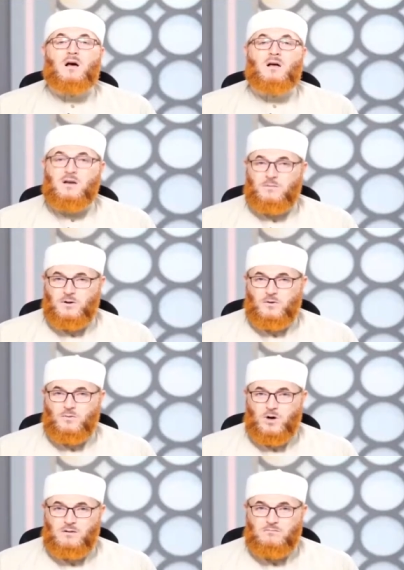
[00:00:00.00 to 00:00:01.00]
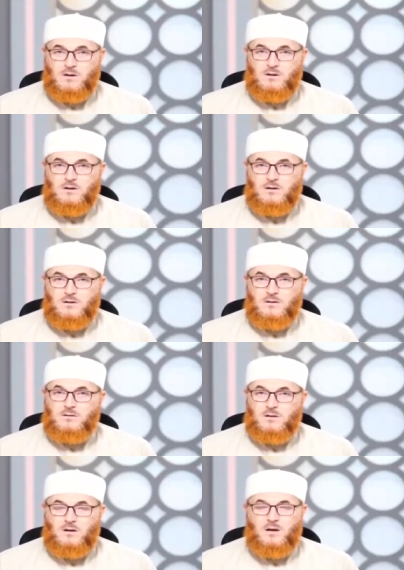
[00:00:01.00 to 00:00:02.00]
And Nabi Muhammad
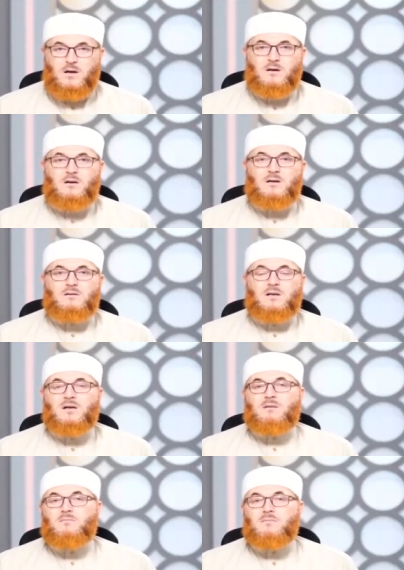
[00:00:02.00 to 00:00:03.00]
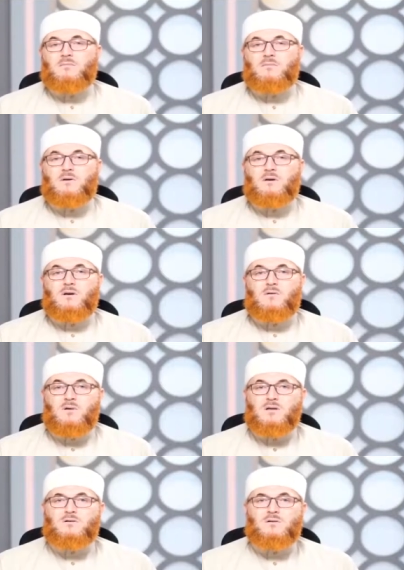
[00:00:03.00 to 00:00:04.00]
sallallahu alayhi wasallam
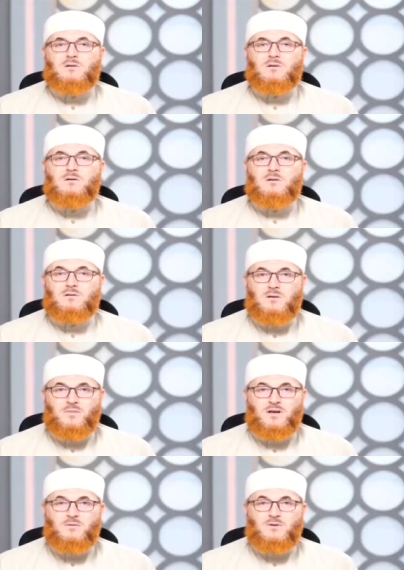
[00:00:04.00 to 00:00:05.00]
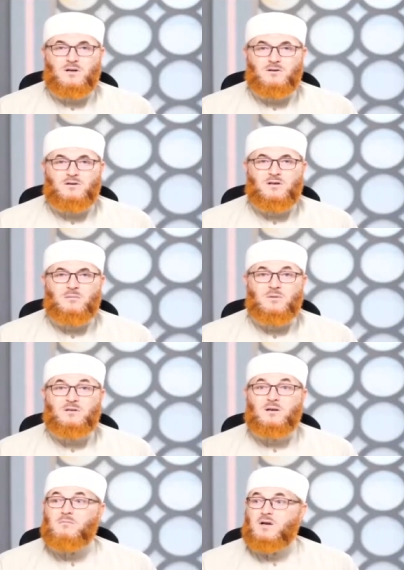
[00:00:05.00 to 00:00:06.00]
once heard somebody was addressing him and
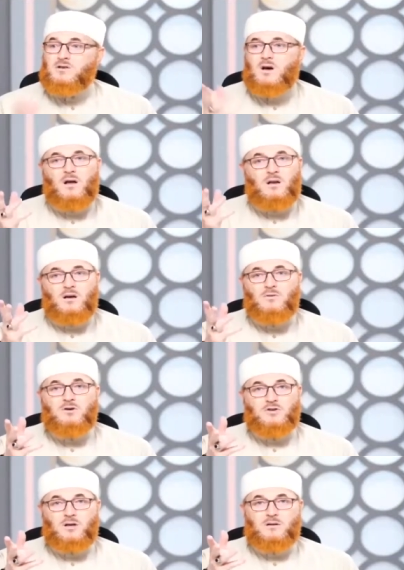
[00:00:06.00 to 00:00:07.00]
said, Masha Allah wa shi